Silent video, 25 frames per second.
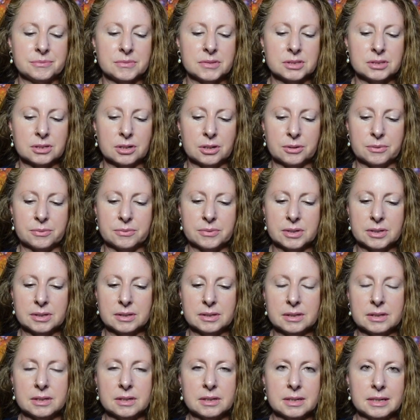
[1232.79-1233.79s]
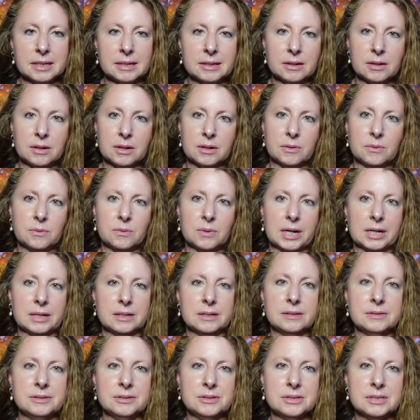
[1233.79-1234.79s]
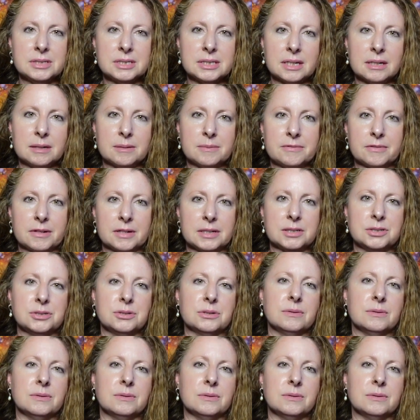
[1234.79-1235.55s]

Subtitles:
So while you do the setup phrase,